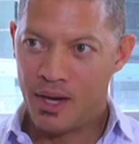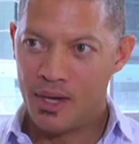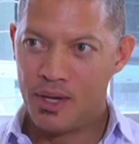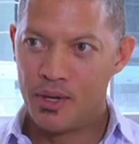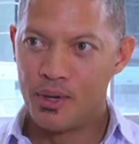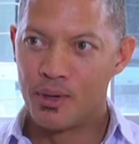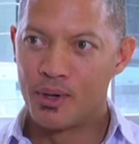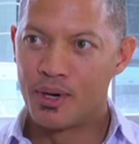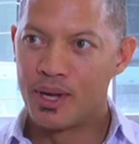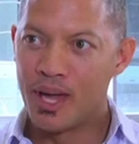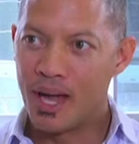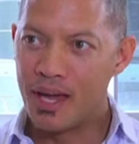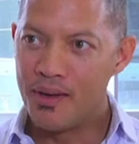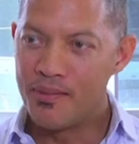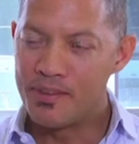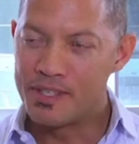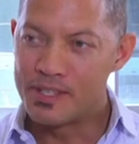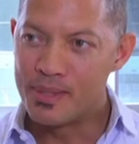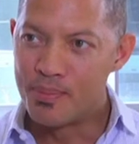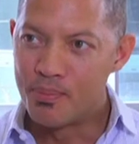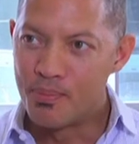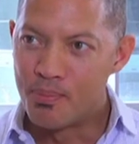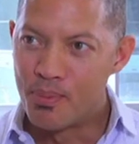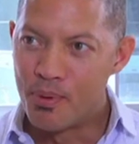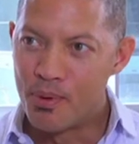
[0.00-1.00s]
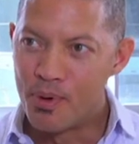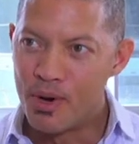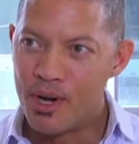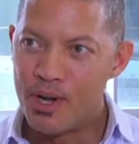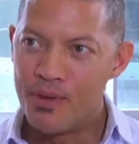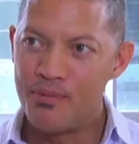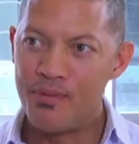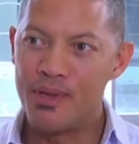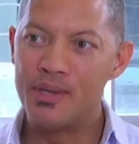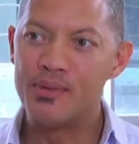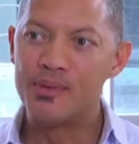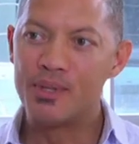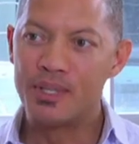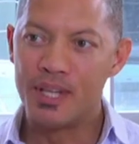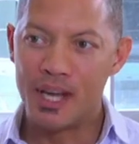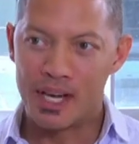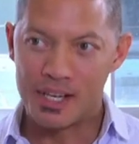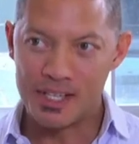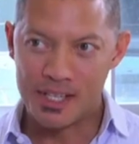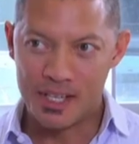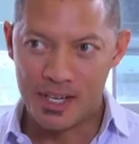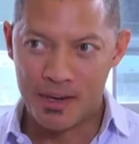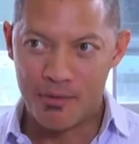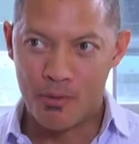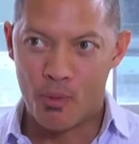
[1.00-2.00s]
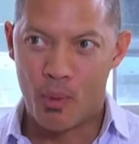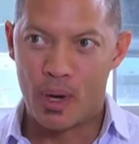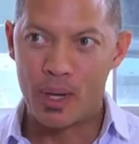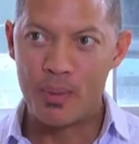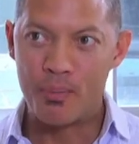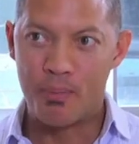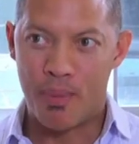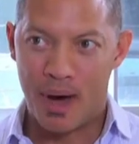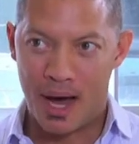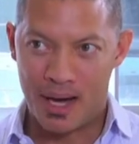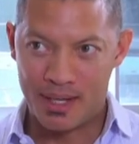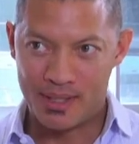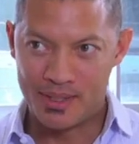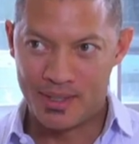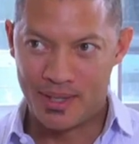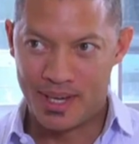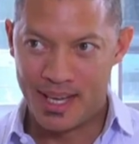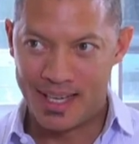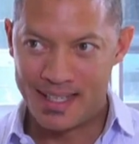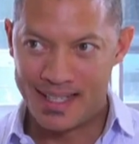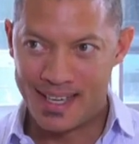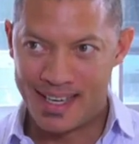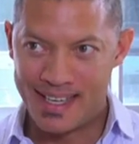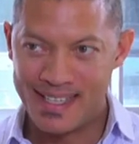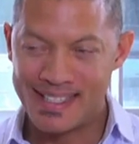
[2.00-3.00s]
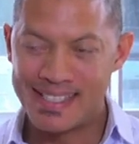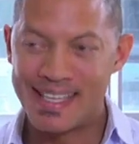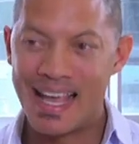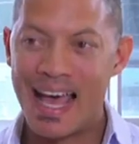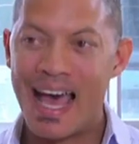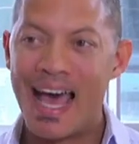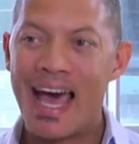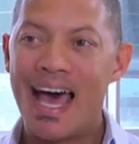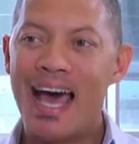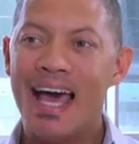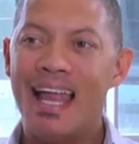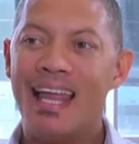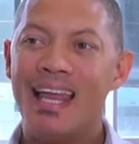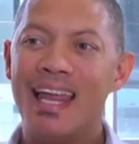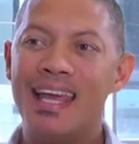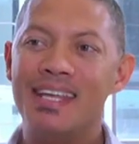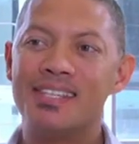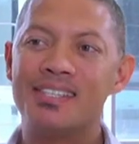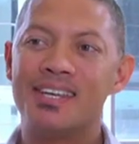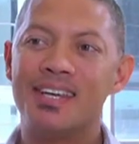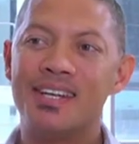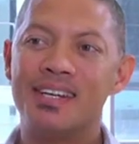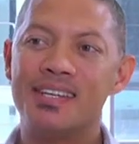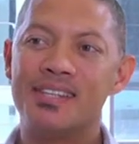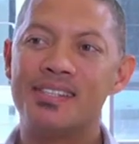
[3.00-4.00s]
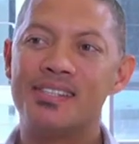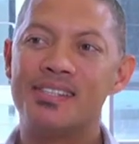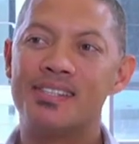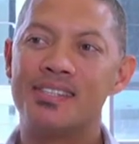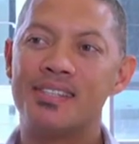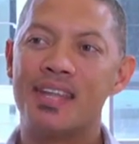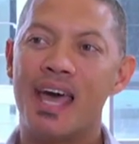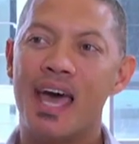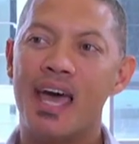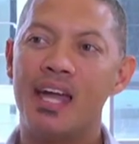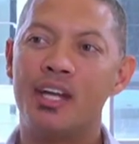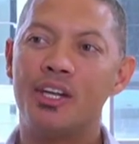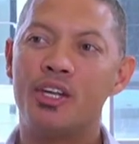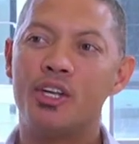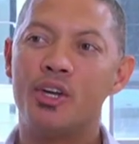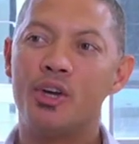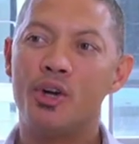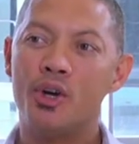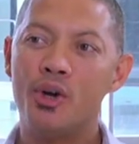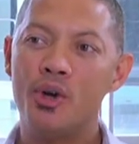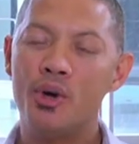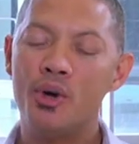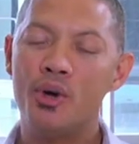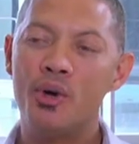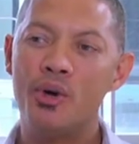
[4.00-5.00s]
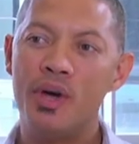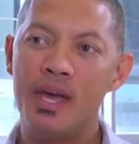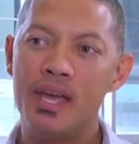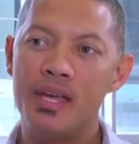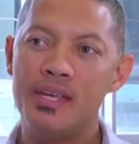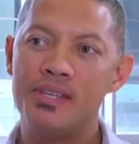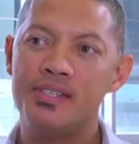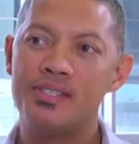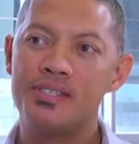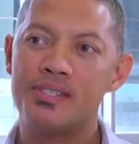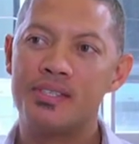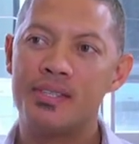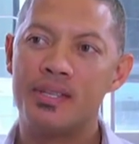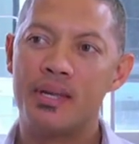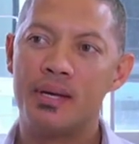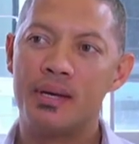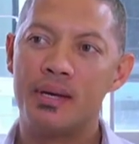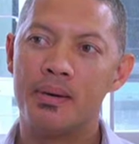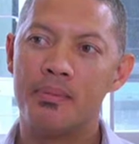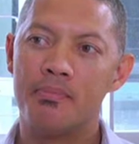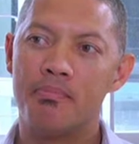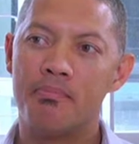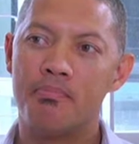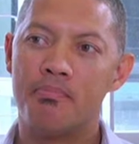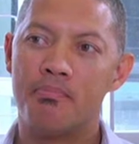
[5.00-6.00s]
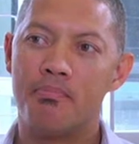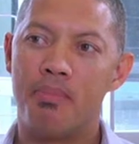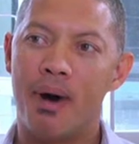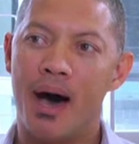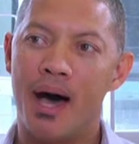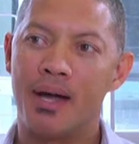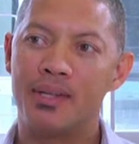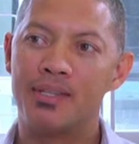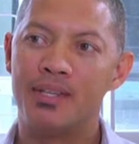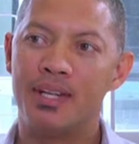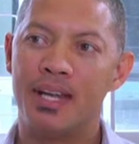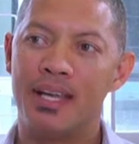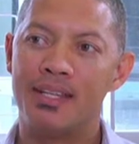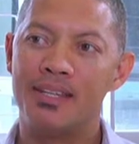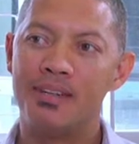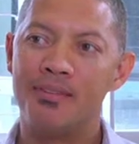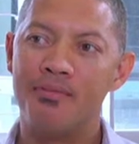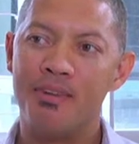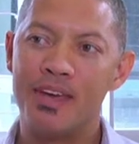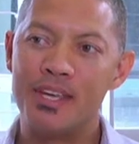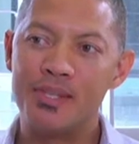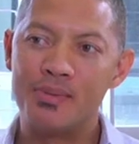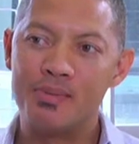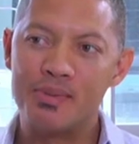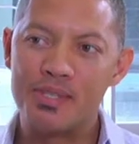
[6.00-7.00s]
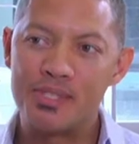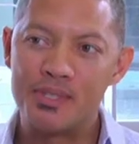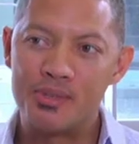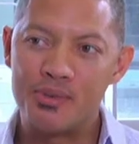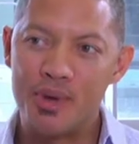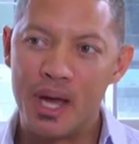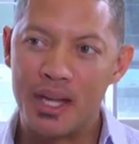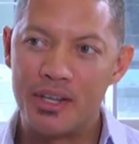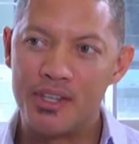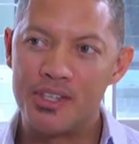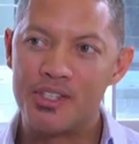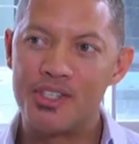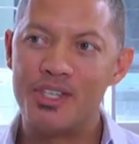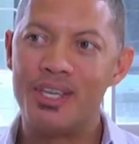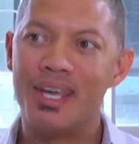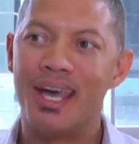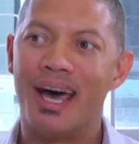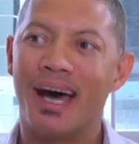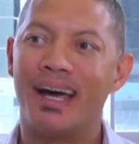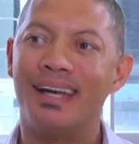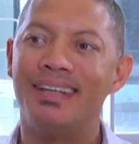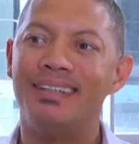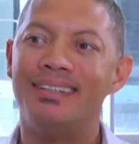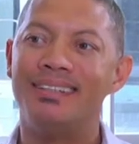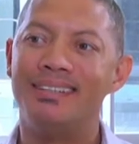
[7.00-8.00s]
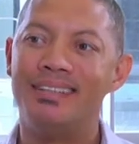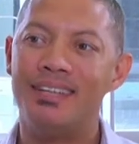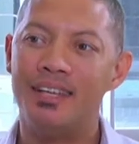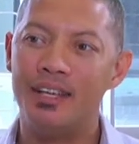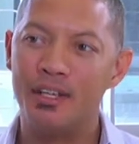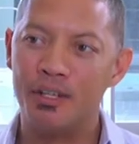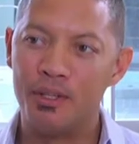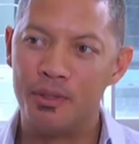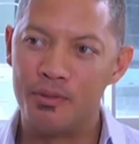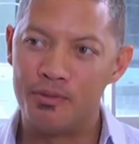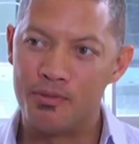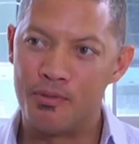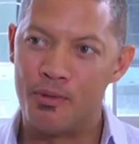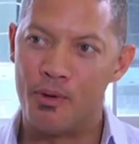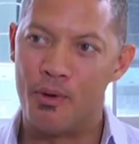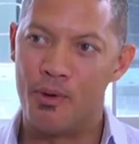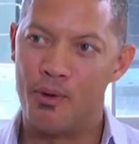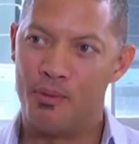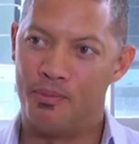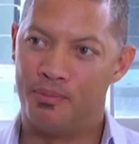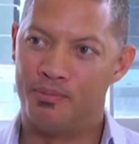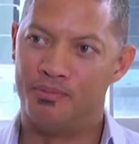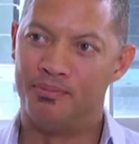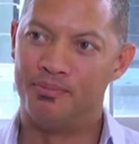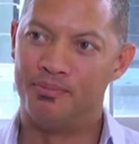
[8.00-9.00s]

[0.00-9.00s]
Now, you gave us a brief introduction of what buy-to-let is. Let's understand, who is the buy-to-let investment strategy ideal for?